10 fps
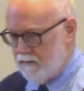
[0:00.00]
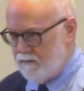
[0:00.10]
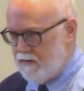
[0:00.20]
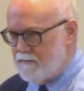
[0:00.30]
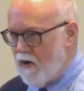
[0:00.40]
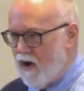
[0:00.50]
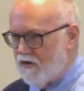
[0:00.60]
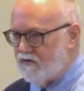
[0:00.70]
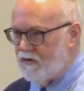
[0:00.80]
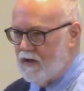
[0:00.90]
be
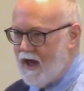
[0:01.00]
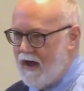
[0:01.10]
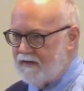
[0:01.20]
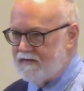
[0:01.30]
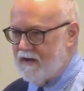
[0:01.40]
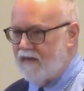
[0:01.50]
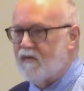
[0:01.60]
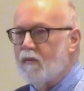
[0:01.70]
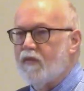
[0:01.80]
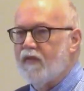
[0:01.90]
marginalized and
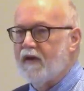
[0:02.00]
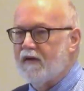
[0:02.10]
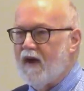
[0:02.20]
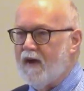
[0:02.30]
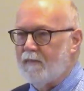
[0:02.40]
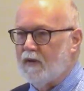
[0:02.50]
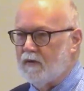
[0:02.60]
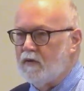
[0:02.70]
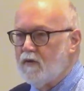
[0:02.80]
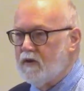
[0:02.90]
everyone think I'm a
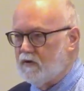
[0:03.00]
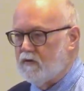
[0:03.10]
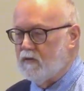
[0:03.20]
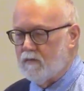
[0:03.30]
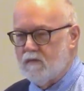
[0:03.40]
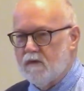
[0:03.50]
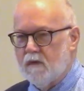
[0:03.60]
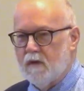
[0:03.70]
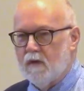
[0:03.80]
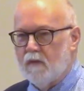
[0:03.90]
Looney Tunes.
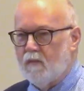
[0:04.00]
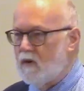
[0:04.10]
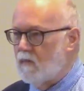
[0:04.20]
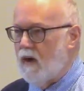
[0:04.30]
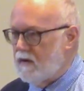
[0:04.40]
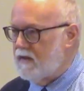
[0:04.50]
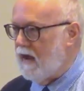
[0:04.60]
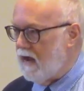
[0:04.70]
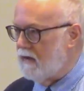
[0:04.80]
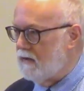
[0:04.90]
We don't want
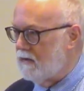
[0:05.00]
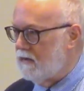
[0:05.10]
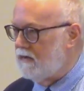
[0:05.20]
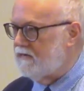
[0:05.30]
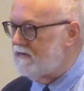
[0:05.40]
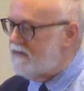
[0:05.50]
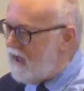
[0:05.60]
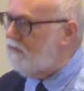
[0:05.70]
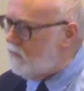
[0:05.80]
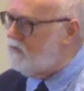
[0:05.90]
that. He says,
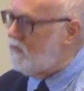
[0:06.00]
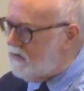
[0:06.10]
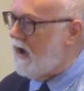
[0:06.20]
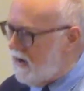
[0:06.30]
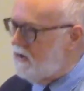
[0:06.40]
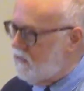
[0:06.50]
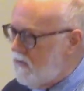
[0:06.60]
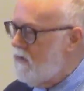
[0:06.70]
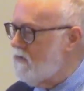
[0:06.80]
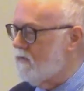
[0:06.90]
that's what you got to
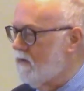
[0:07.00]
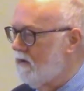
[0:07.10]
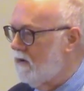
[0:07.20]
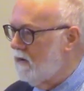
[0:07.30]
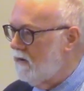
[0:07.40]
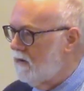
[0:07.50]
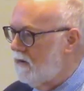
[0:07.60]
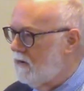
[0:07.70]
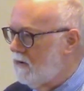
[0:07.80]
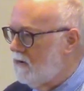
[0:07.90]
do.
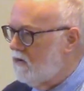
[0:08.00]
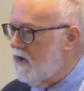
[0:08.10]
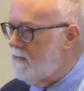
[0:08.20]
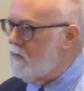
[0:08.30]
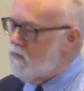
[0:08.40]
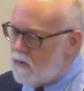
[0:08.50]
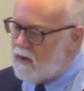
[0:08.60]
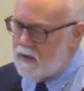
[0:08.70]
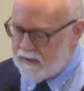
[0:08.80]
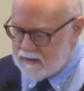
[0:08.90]
You got to be
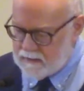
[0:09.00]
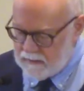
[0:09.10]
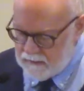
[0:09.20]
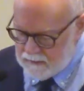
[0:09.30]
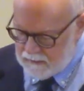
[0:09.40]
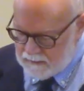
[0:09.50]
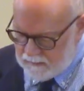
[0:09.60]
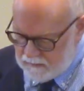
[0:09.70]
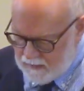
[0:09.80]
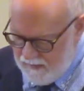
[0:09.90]
willing.
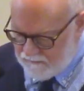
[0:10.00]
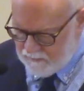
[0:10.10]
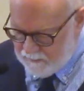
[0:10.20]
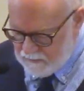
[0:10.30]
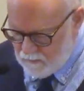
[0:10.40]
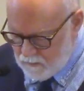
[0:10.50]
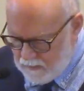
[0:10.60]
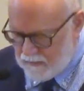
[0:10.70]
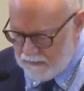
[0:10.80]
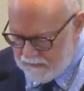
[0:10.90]
You have to be
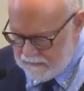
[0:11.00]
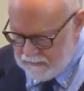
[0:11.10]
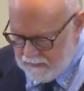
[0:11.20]
willing